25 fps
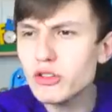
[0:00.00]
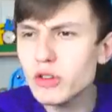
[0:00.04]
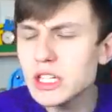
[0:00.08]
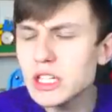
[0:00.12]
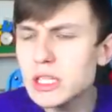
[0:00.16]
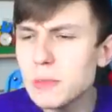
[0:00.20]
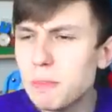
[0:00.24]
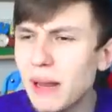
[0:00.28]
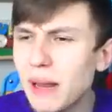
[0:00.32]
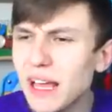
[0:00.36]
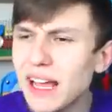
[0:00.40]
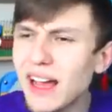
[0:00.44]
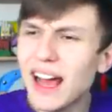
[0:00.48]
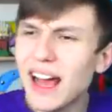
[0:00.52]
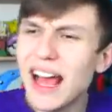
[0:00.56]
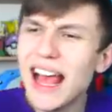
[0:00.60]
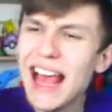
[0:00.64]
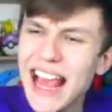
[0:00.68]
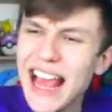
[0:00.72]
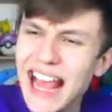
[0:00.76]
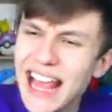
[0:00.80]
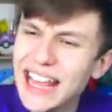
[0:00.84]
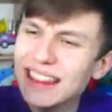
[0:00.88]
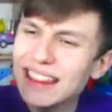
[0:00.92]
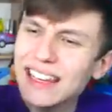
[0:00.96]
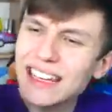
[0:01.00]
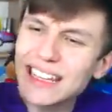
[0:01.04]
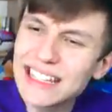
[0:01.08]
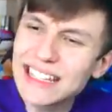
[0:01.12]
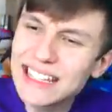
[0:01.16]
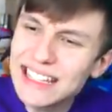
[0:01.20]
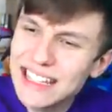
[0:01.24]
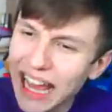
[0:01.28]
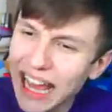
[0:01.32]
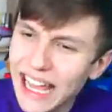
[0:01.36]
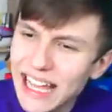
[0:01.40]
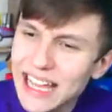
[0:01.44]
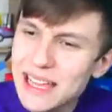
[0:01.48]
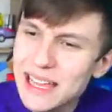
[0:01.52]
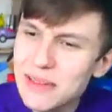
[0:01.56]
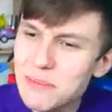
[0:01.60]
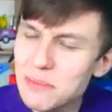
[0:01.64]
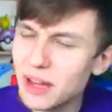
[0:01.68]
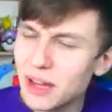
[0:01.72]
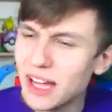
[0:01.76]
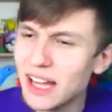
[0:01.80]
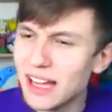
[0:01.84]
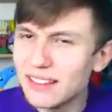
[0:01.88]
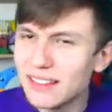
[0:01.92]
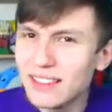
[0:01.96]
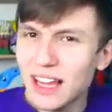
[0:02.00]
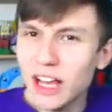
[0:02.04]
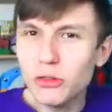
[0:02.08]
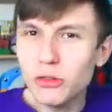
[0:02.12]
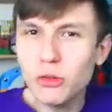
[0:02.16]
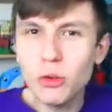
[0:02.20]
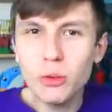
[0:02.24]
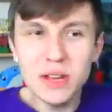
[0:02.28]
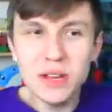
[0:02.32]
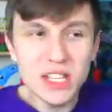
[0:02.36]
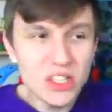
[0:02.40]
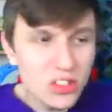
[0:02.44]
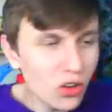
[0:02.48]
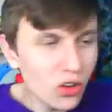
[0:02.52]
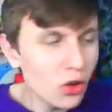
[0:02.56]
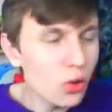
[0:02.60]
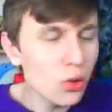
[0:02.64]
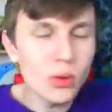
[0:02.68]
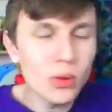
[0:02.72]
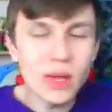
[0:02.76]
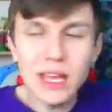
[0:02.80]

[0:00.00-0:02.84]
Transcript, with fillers: rated player in the game. That's what we do.